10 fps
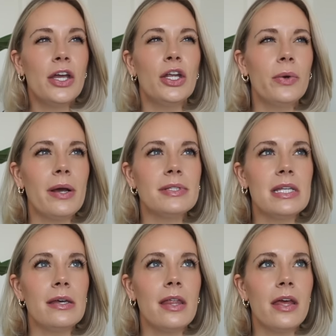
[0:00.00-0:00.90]
You know what I was
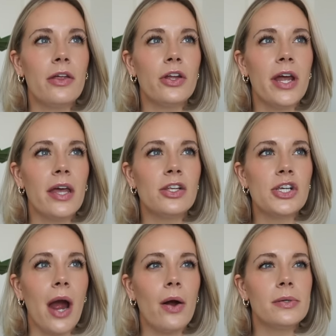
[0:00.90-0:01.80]
thinking the other day in the
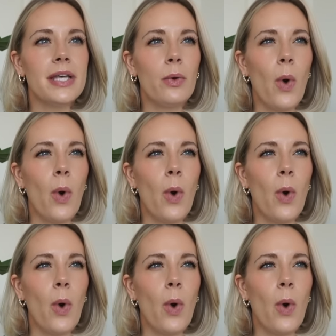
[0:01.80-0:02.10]
shower? I was like,